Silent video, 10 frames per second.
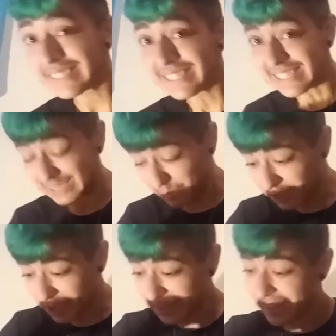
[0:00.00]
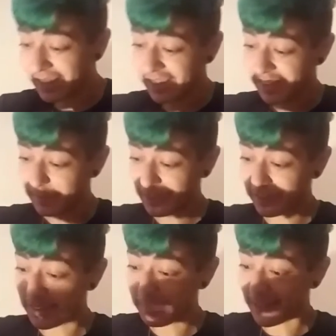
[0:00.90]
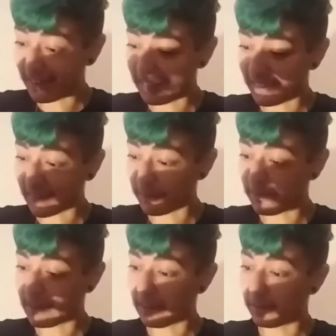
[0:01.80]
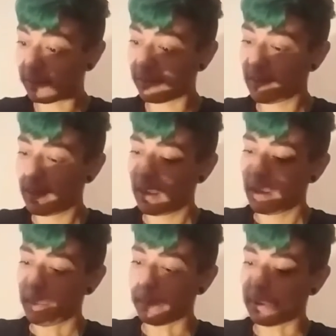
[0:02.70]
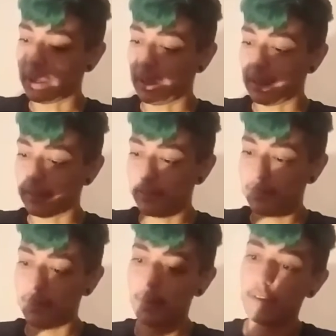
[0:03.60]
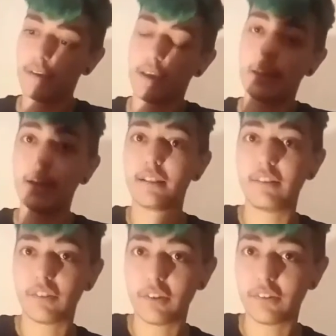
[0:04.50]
I'm sorry, I'm not good at making these types of videos, but I got this all